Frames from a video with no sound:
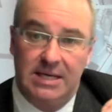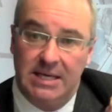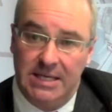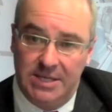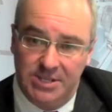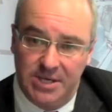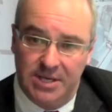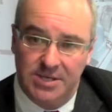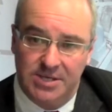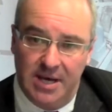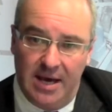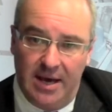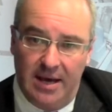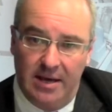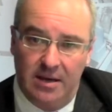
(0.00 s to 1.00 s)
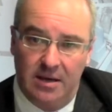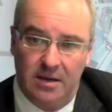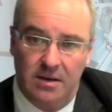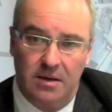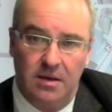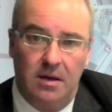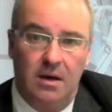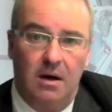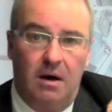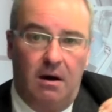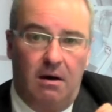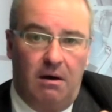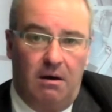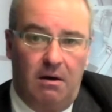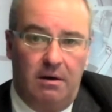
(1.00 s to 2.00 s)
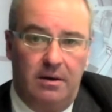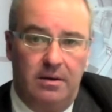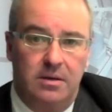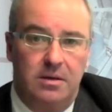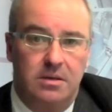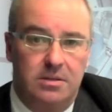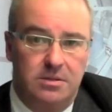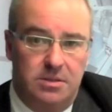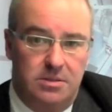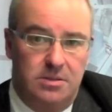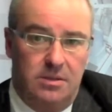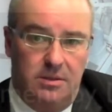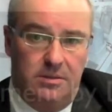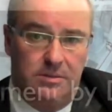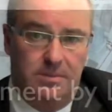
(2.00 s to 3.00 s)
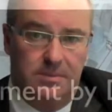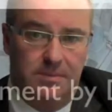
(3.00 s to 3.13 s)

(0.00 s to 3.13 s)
Easy to say, hard to do.